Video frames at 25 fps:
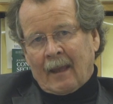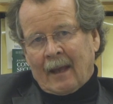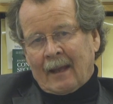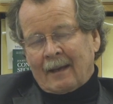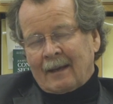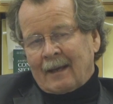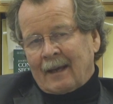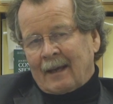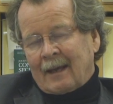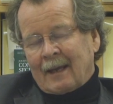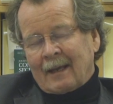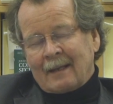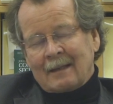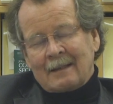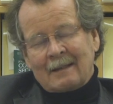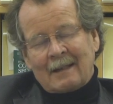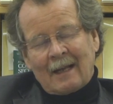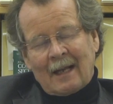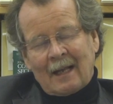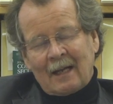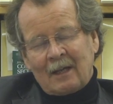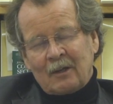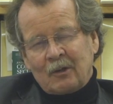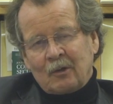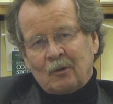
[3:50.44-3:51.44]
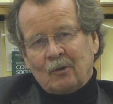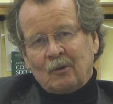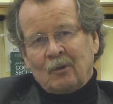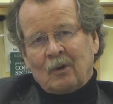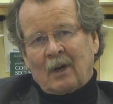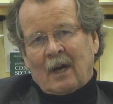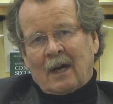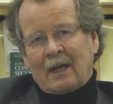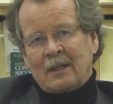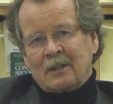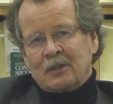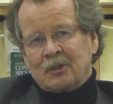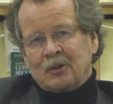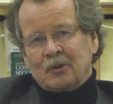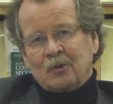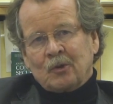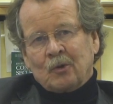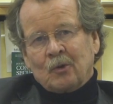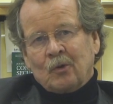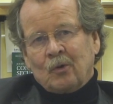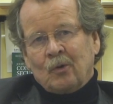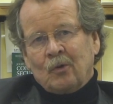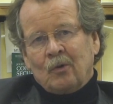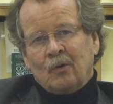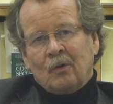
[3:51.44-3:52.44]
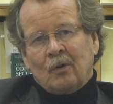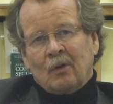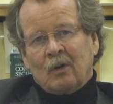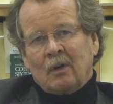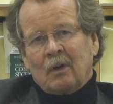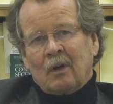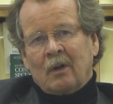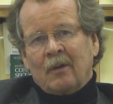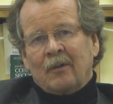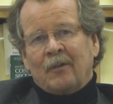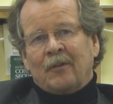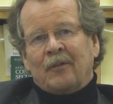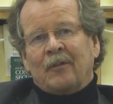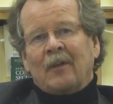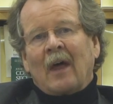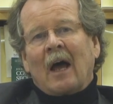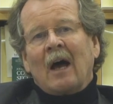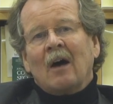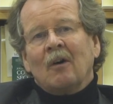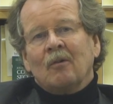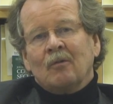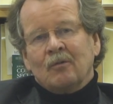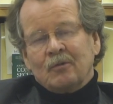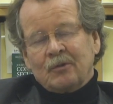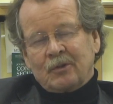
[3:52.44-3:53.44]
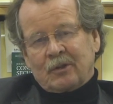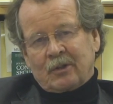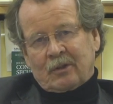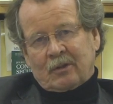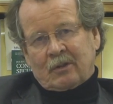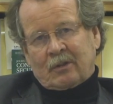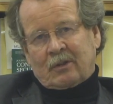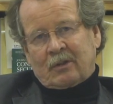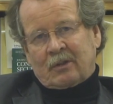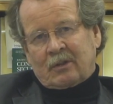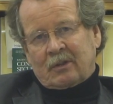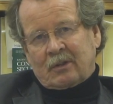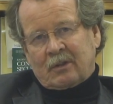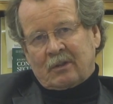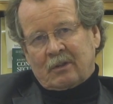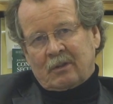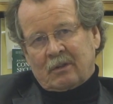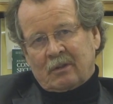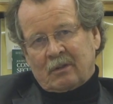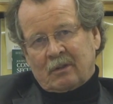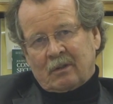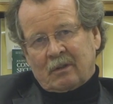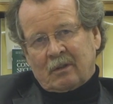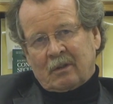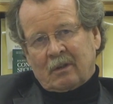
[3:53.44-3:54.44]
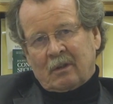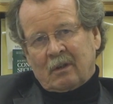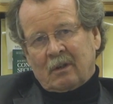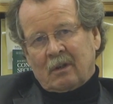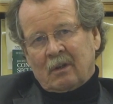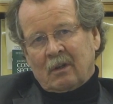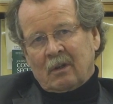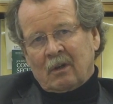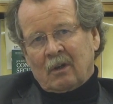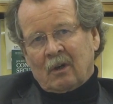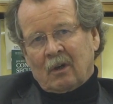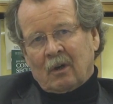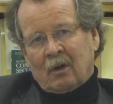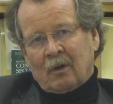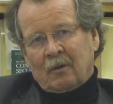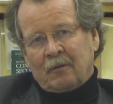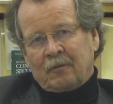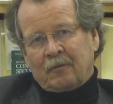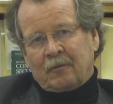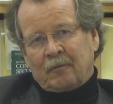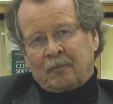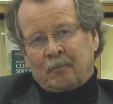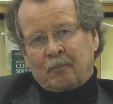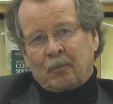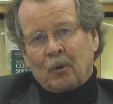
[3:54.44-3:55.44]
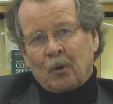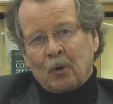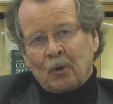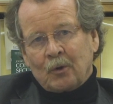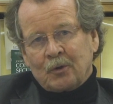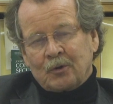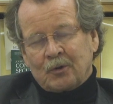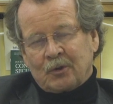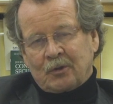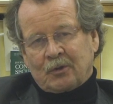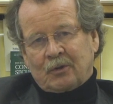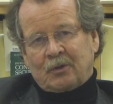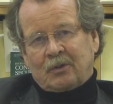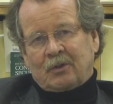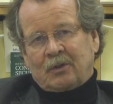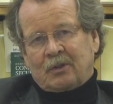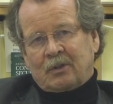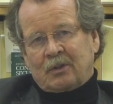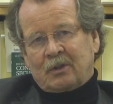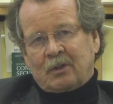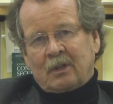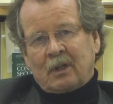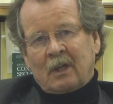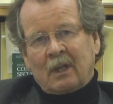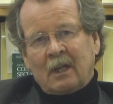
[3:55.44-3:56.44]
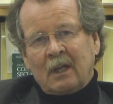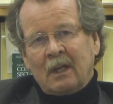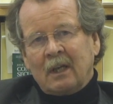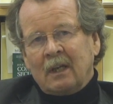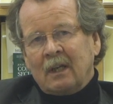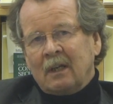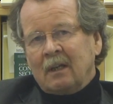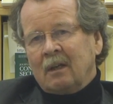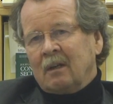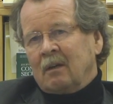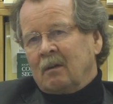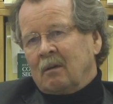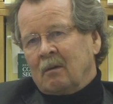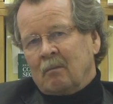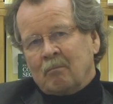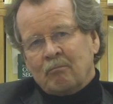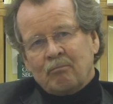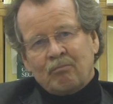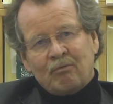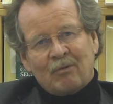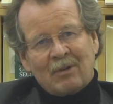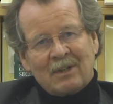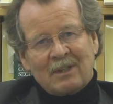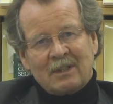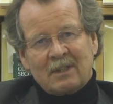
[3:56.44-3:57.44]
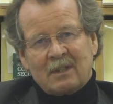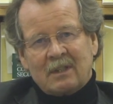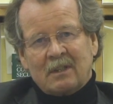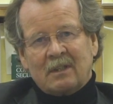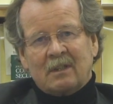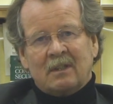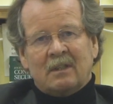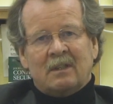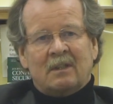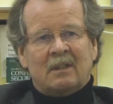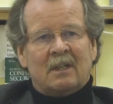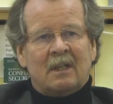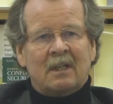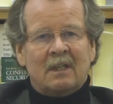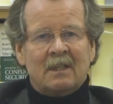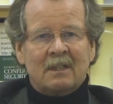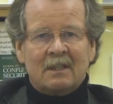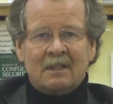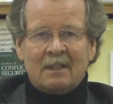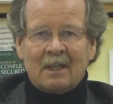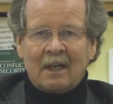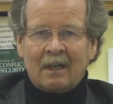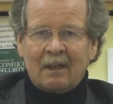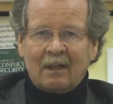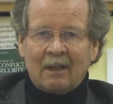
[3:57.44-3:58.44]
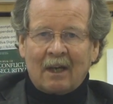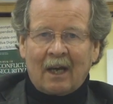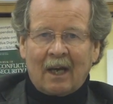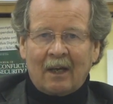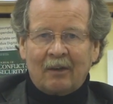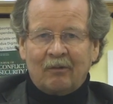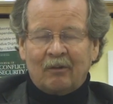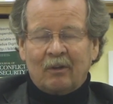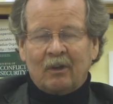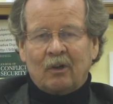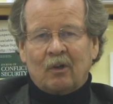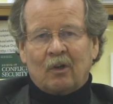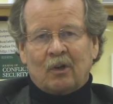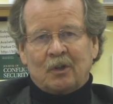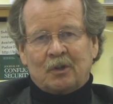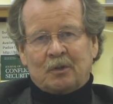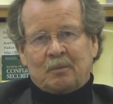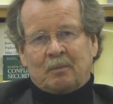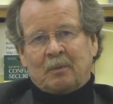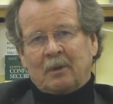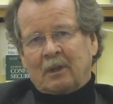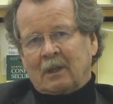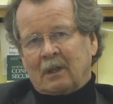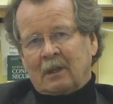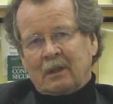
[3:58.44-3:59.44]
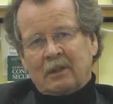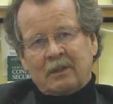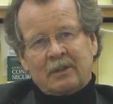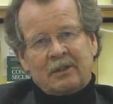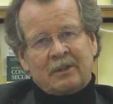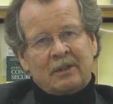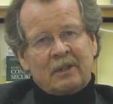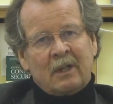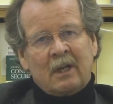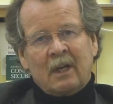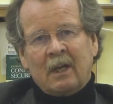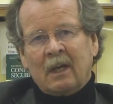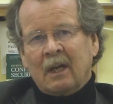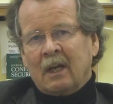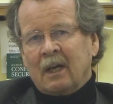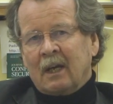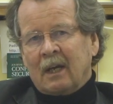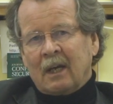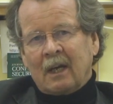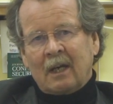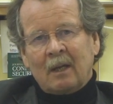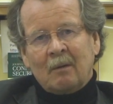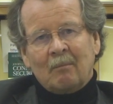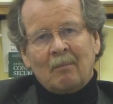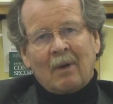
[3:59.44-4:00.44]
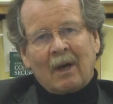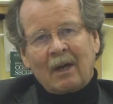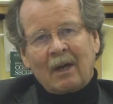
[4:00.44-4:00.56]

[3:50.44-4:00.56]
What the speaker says: And I can tell you, I saw thousands of persons in prisons, in psychiatric hospitals, in